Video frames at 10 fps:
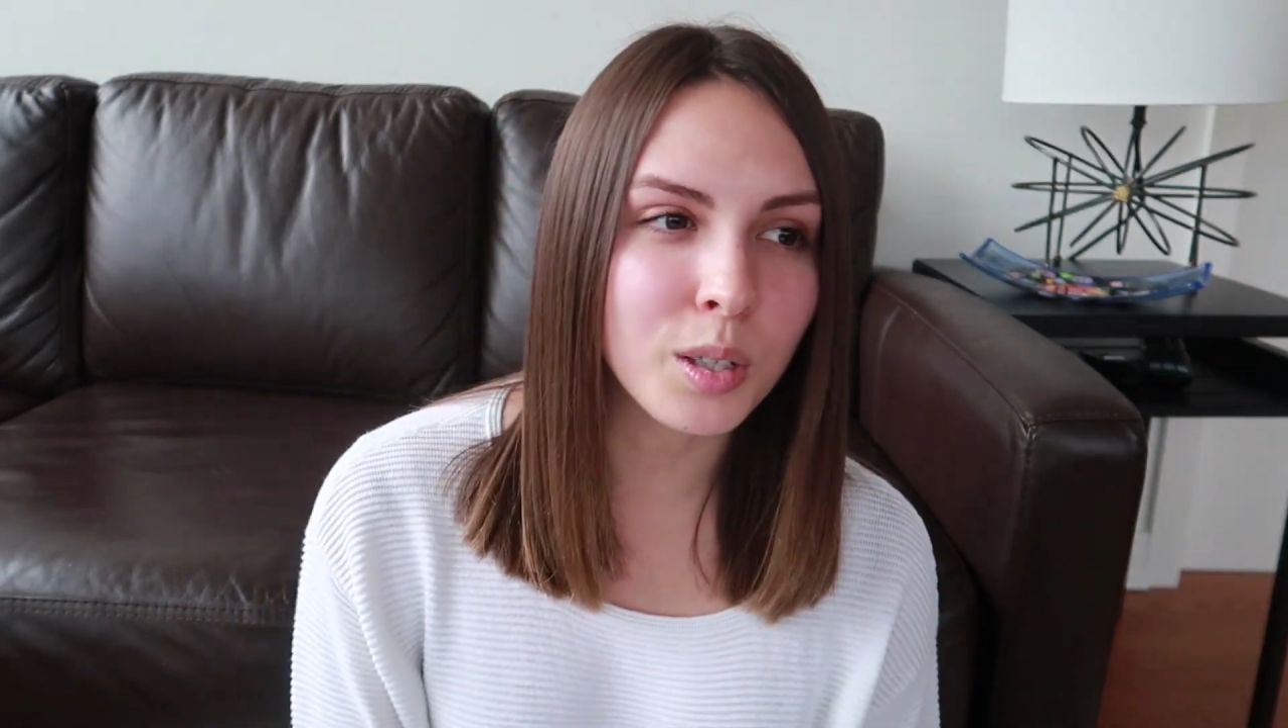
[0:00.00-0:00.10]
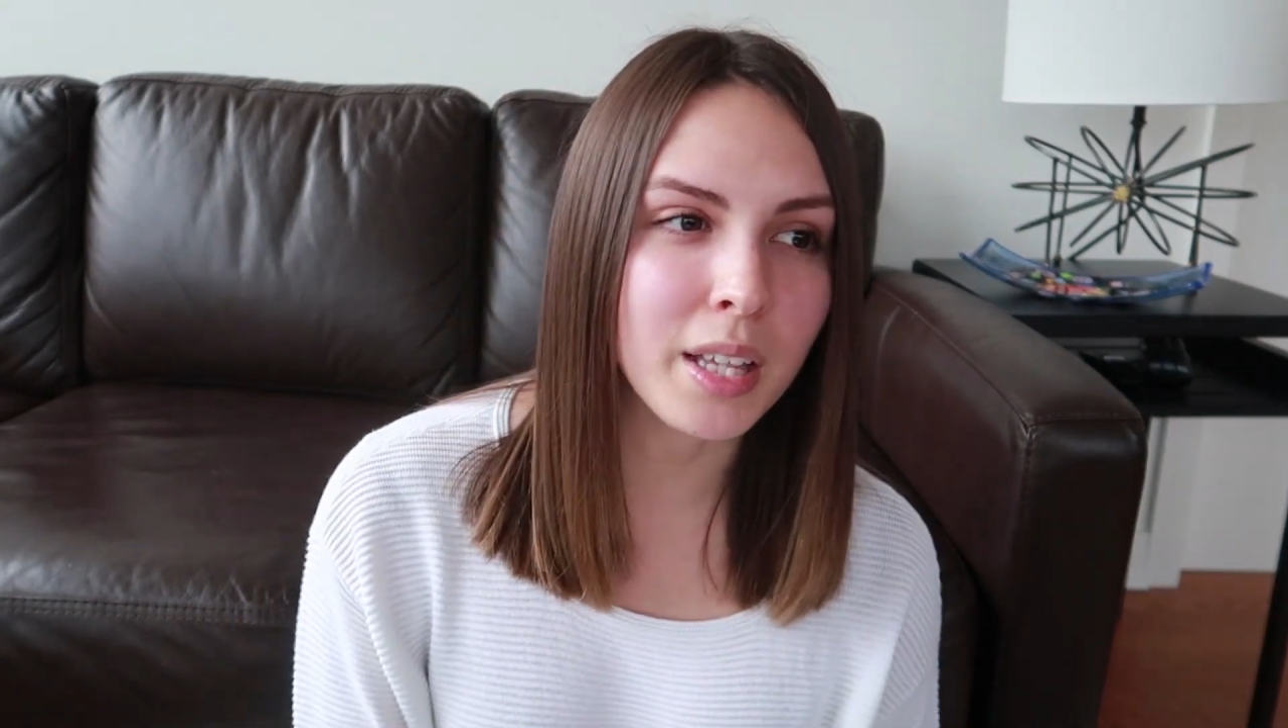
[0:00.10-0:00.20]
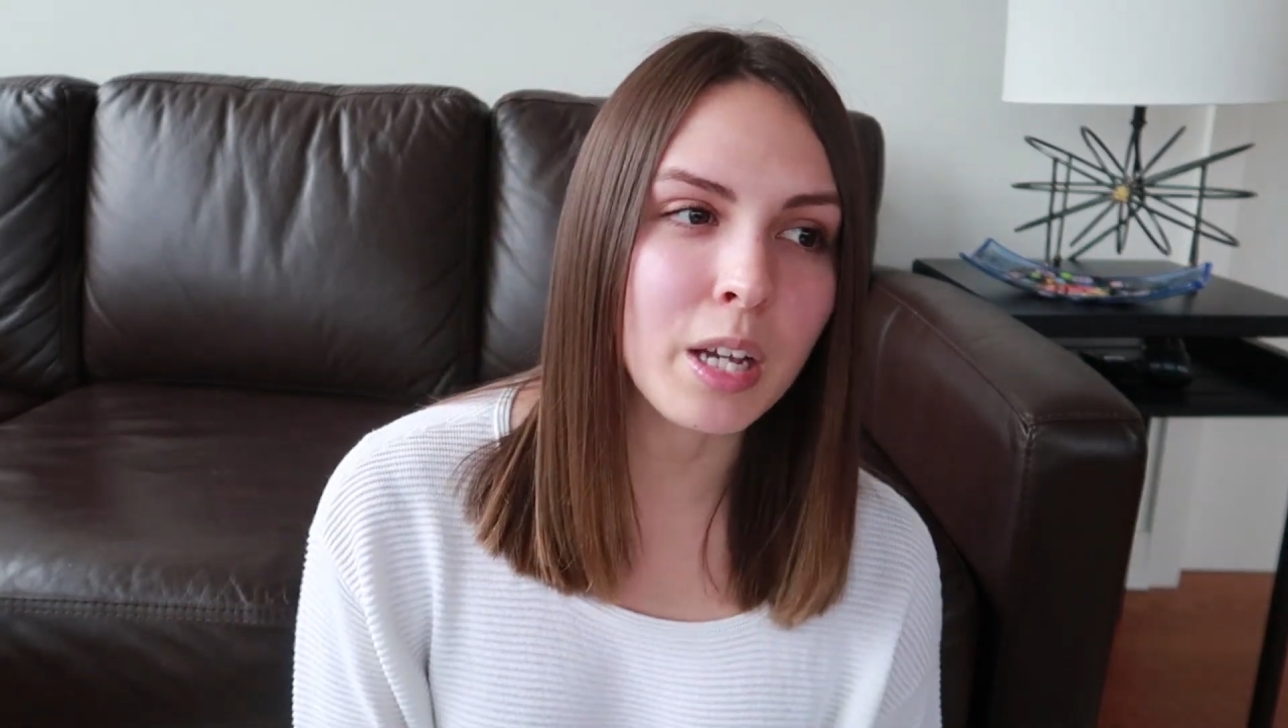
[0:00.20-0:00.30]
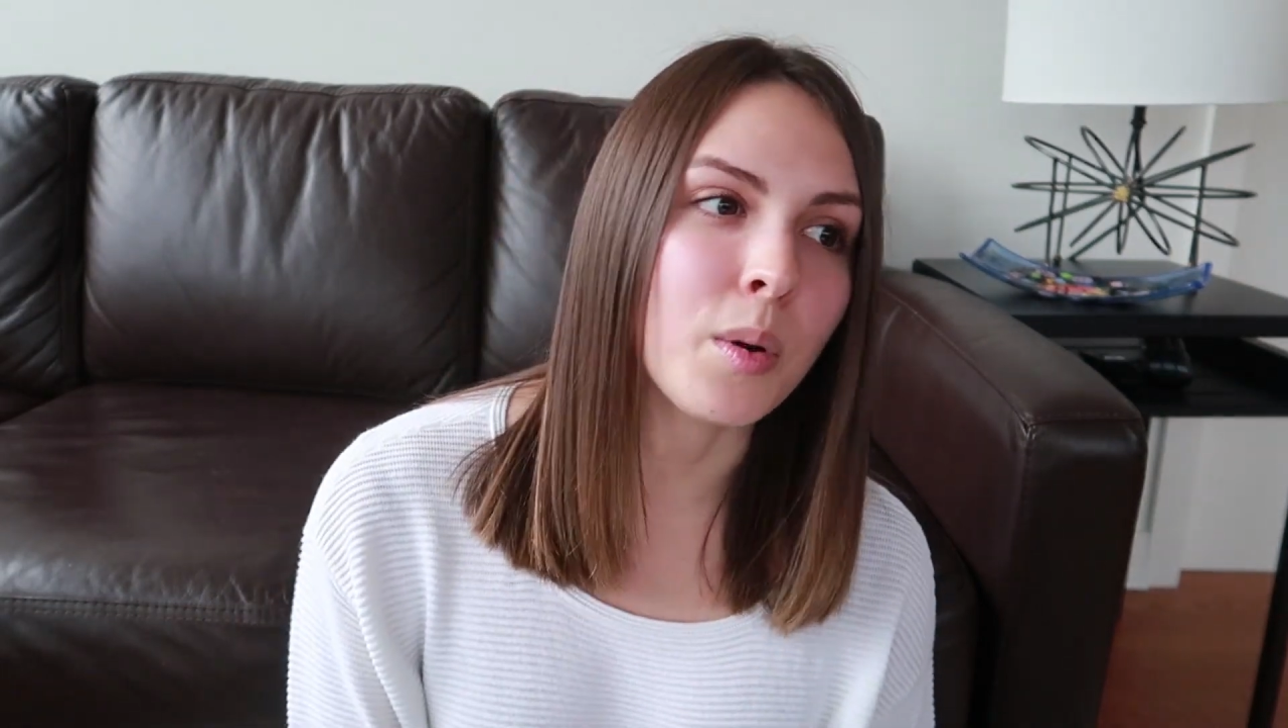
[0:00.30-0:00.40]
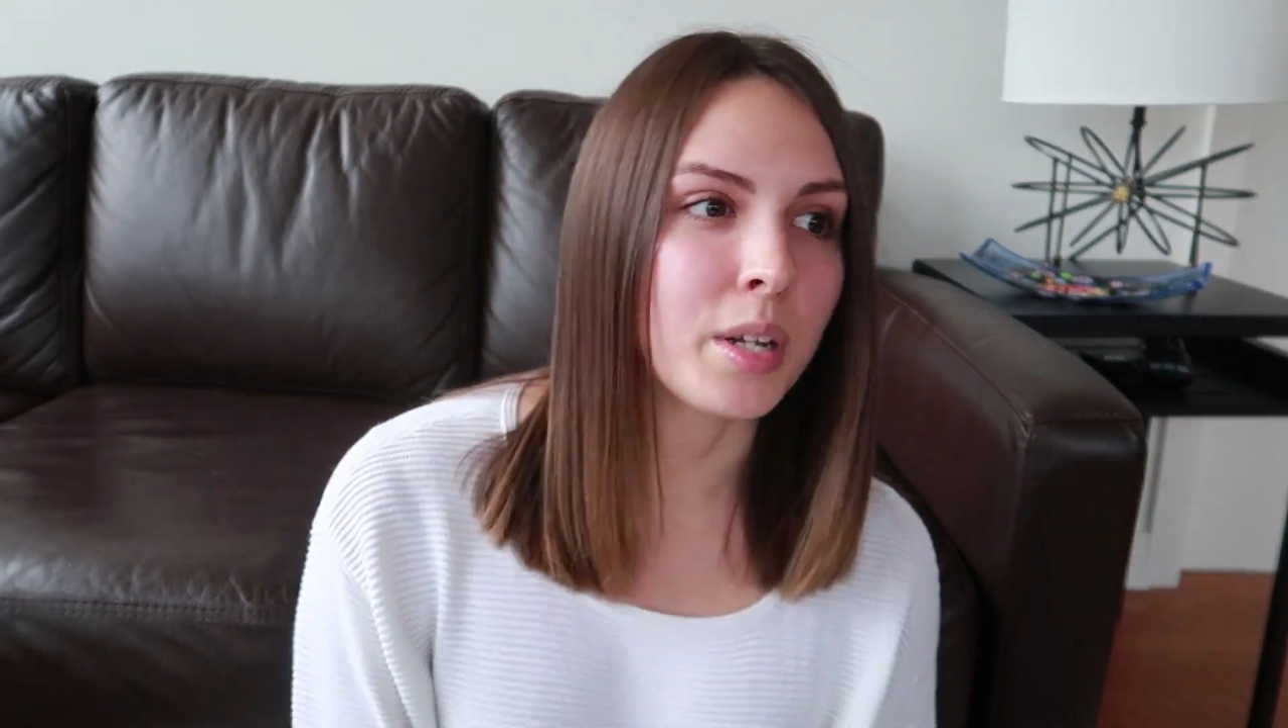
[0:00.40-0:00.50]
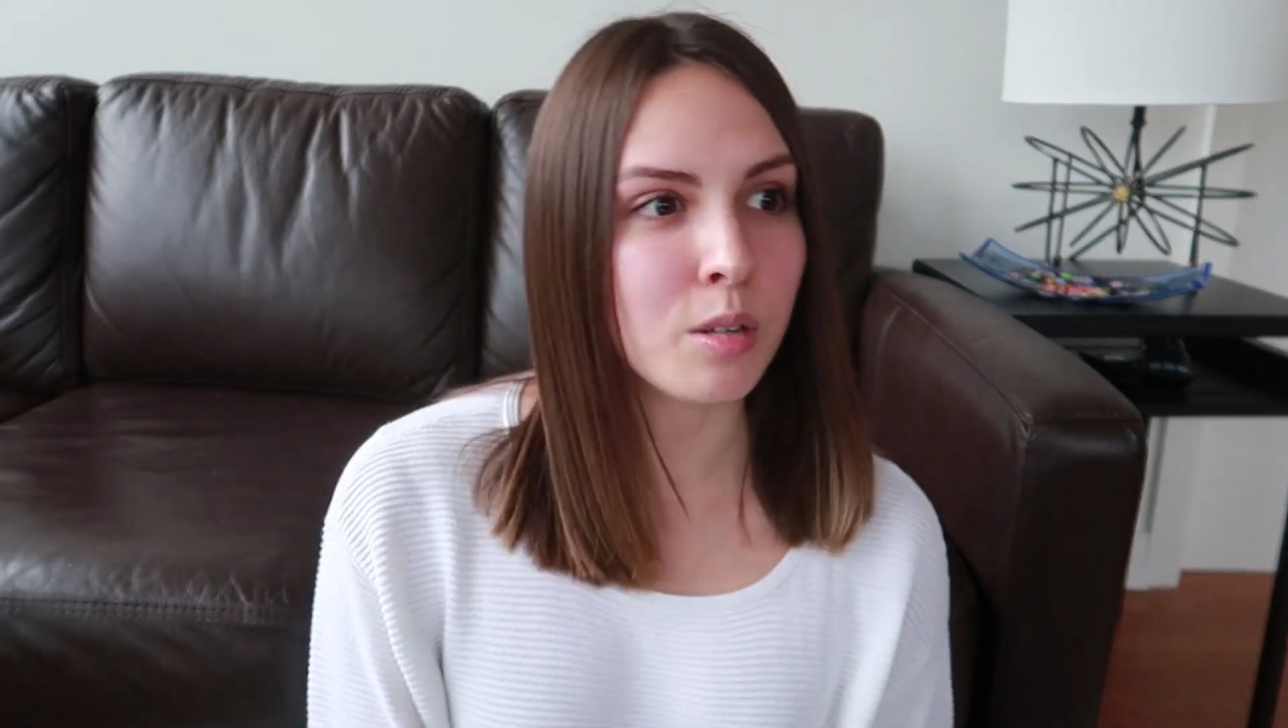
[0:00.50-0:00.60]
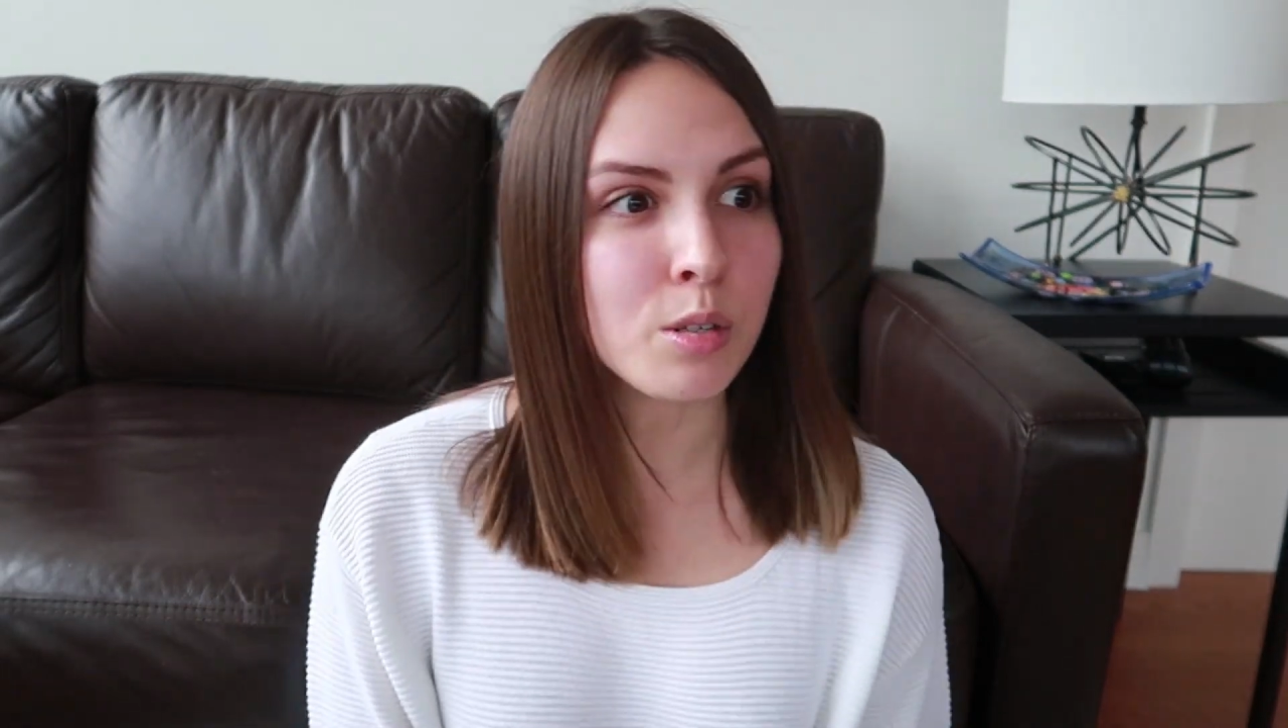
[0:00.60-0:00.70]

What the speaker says: or like, what do you